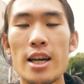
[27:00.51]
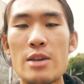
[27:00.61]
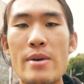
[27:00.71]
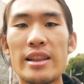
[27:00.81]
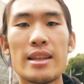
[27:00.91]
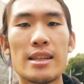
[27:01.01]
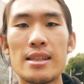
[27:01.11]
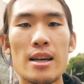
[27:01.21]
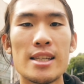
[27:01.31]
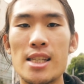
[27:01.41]
He made like
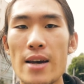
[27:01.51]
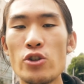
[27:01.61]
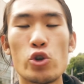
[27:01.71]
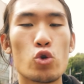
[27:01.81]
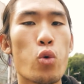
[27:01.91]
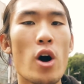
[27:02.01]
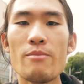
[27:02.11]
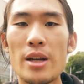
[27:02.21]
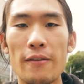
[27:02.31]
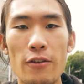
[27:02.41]
this 7 to
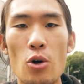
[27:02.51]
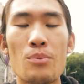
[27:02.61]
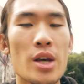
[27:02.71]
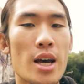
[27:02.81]
12 minute film